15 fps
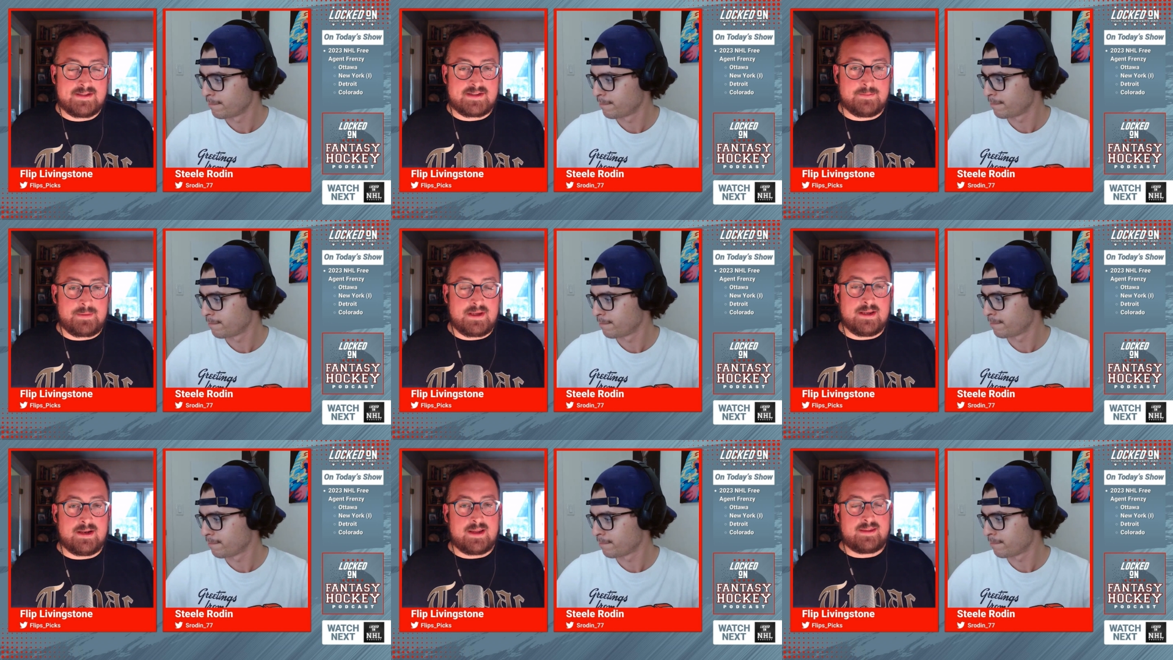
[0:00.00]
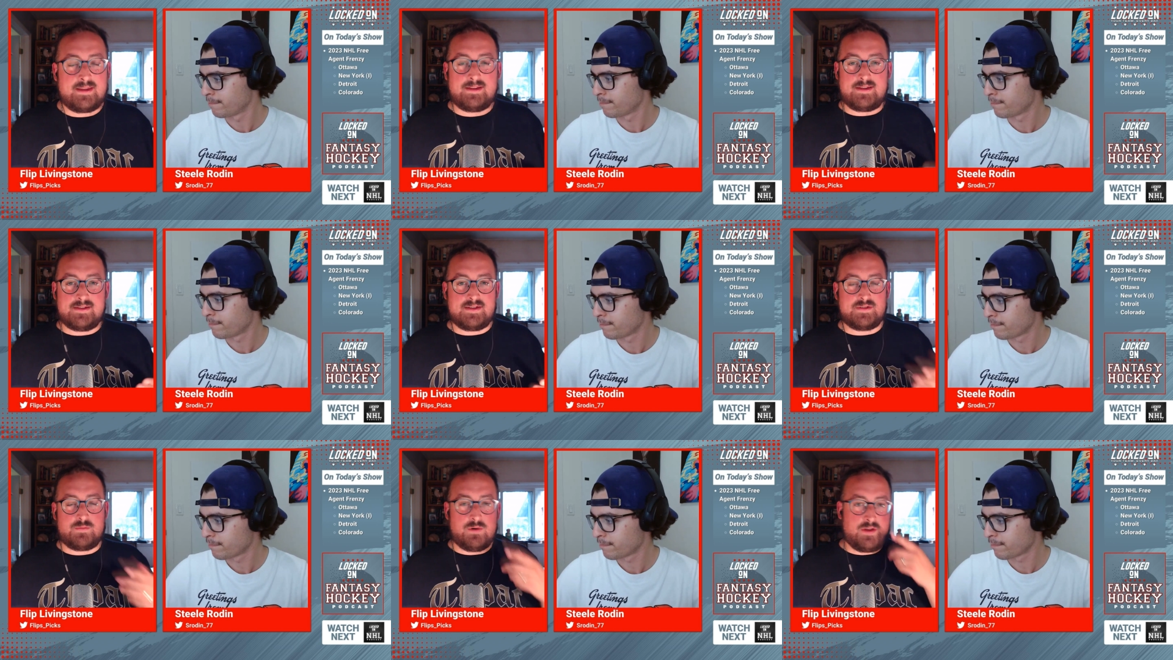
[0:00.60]
Speaker 1: to be. And I think this
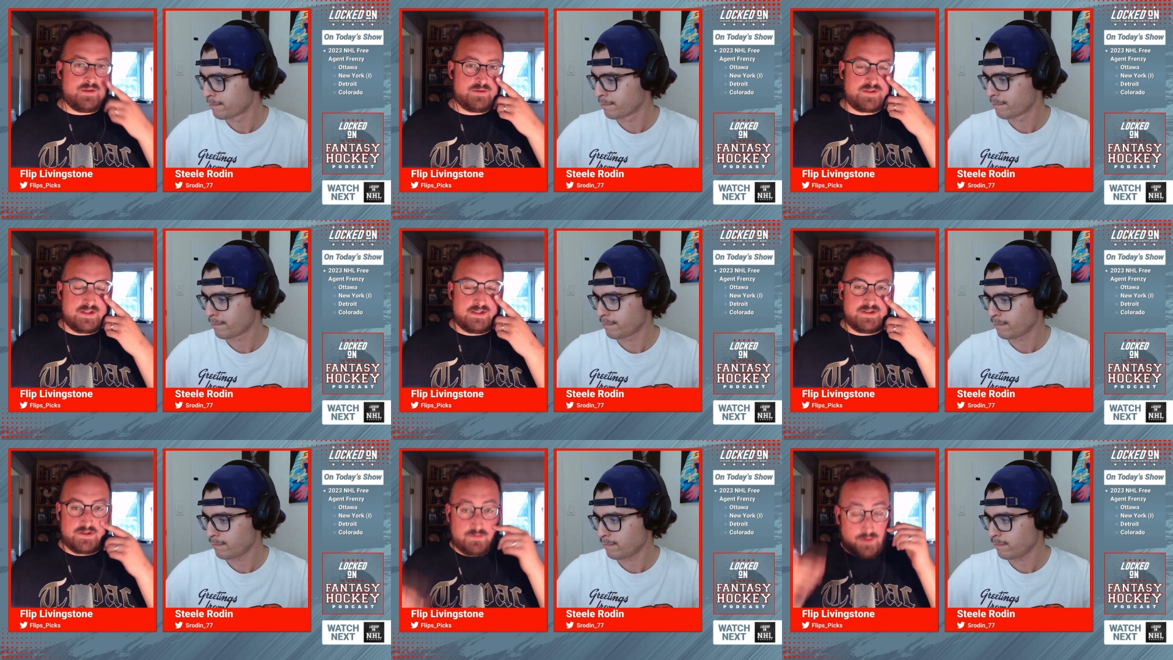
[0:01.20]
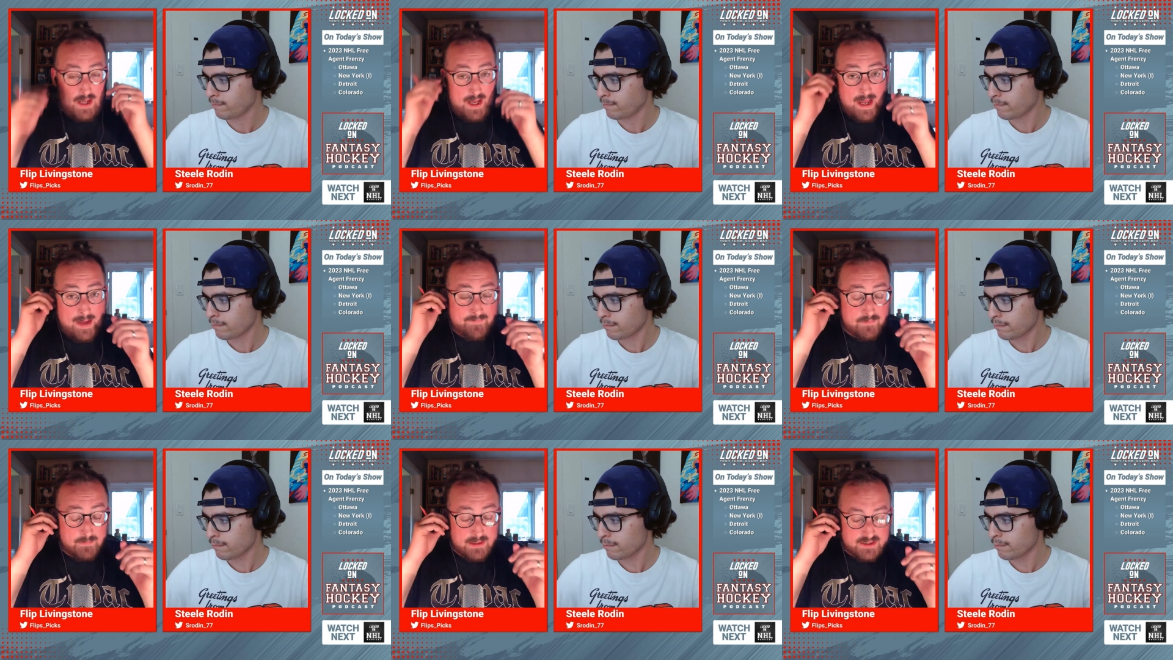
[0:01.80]
is one of those things you and I
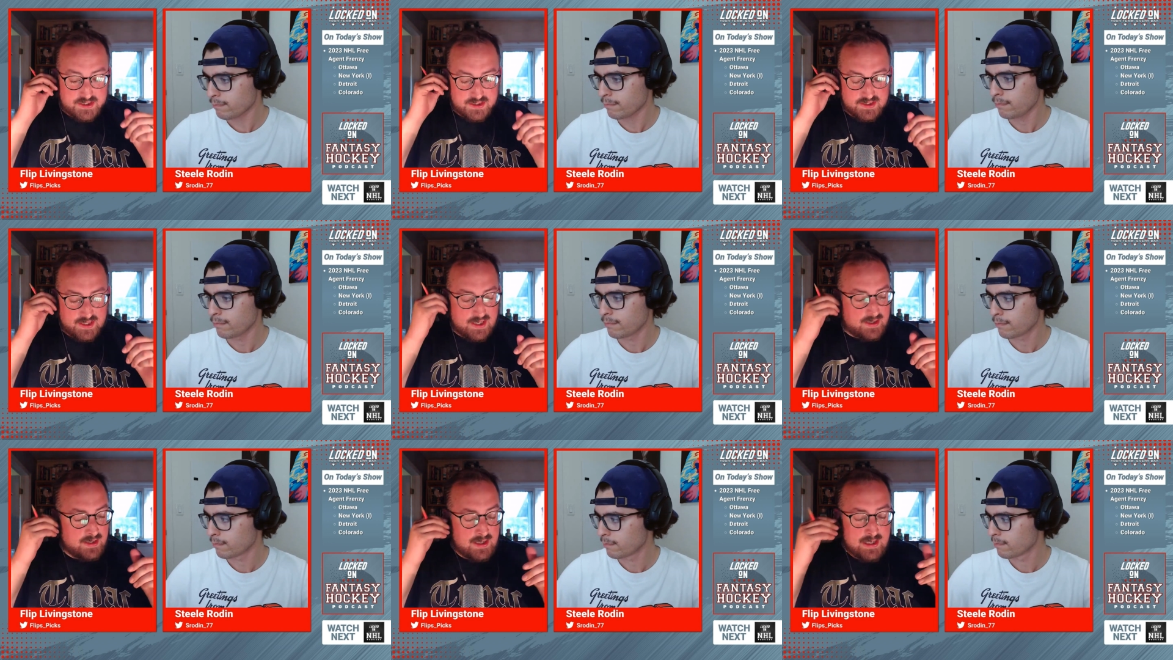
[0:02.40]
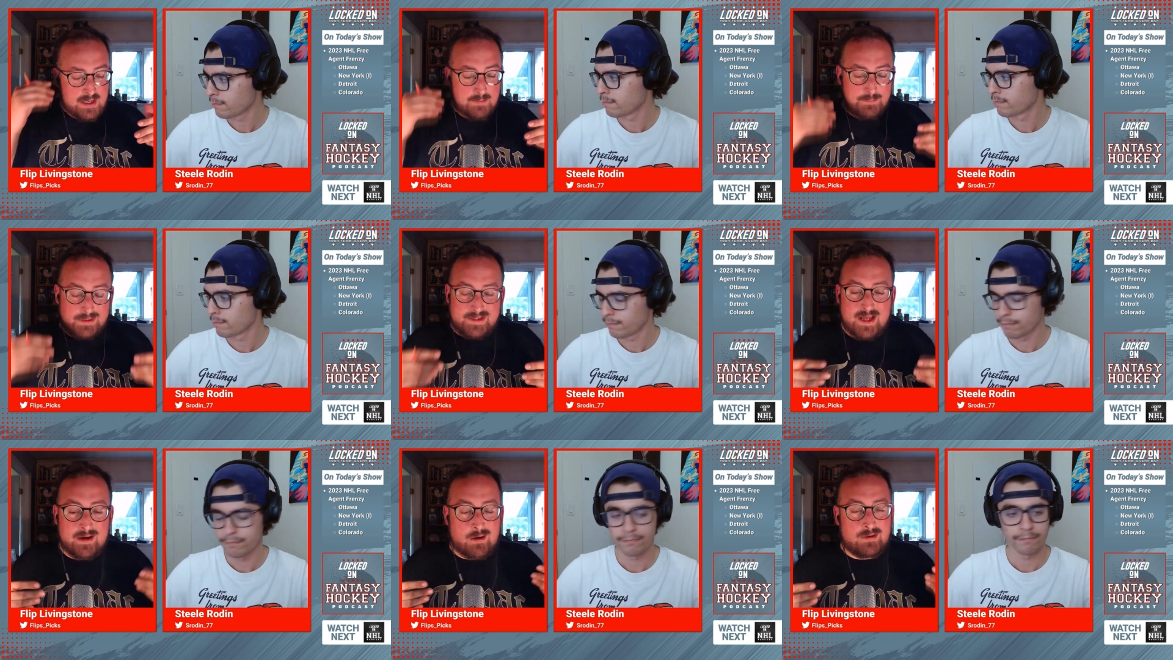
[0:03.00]
haven't mentioned yet, but
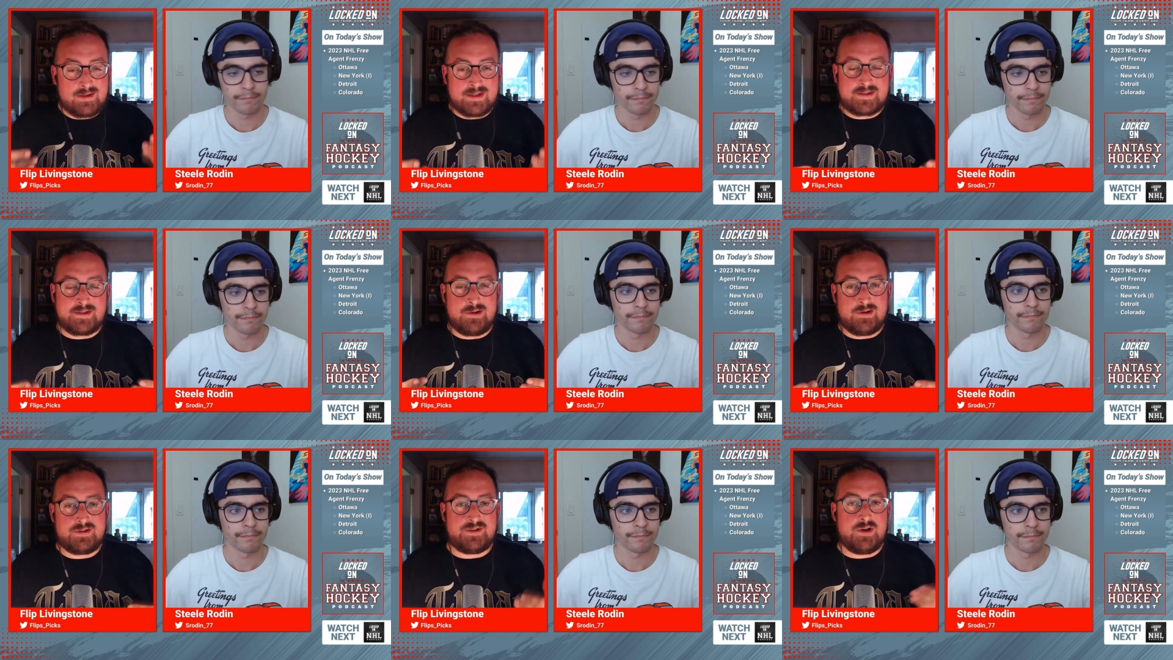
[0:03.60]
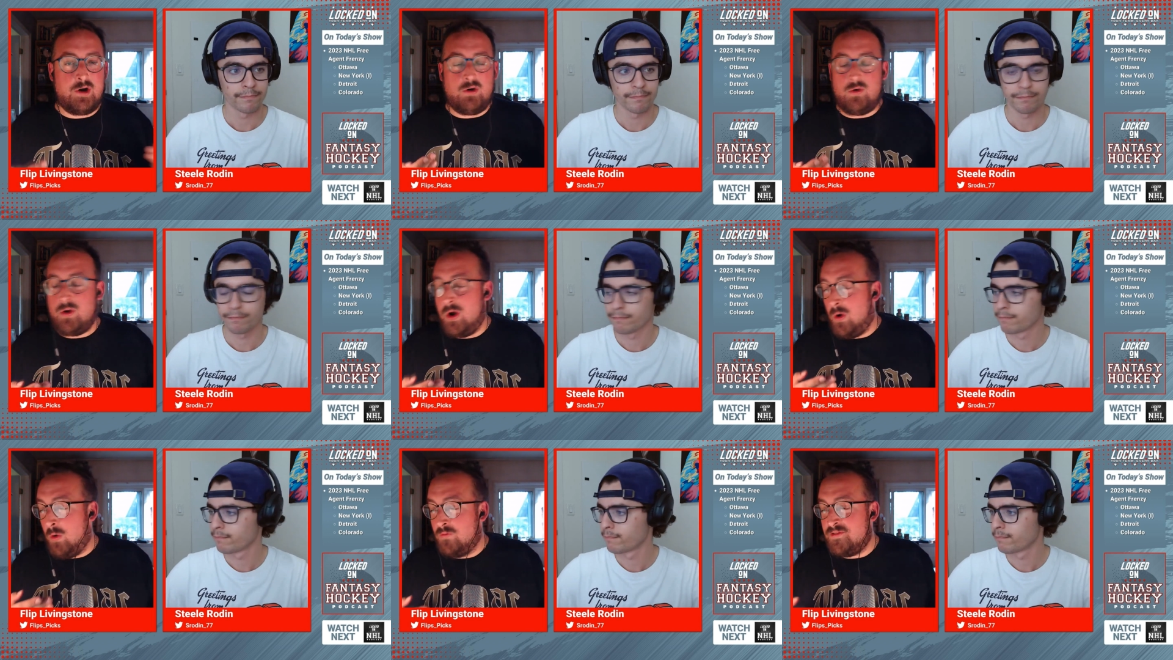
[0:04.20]
that our listeners know
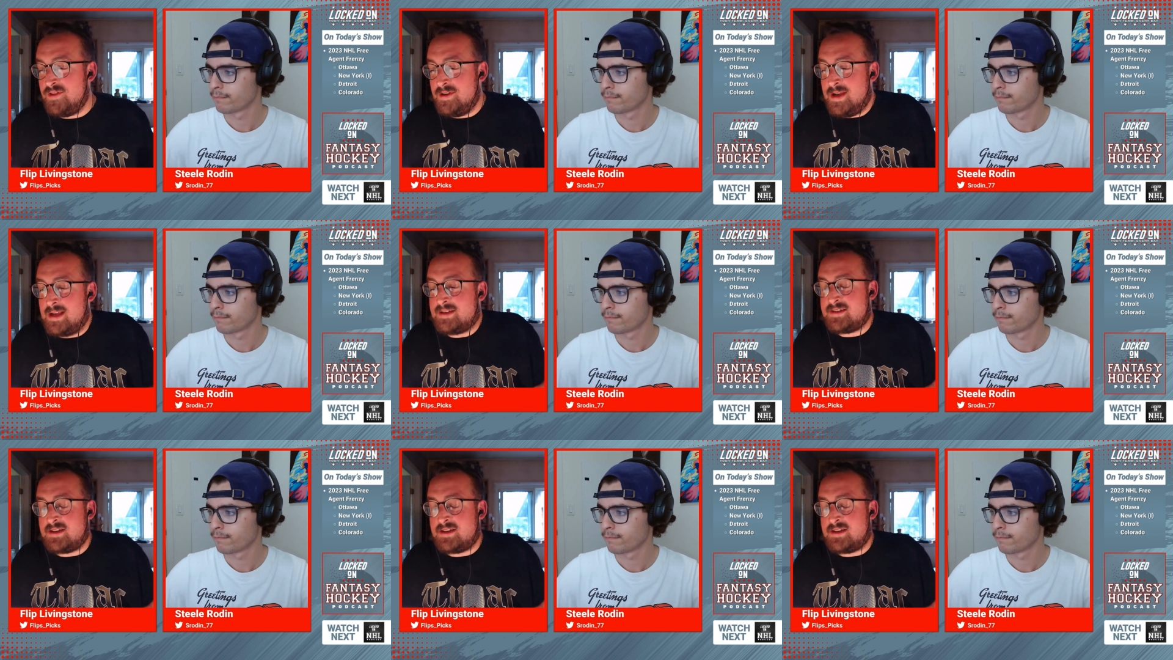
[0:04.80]
over the next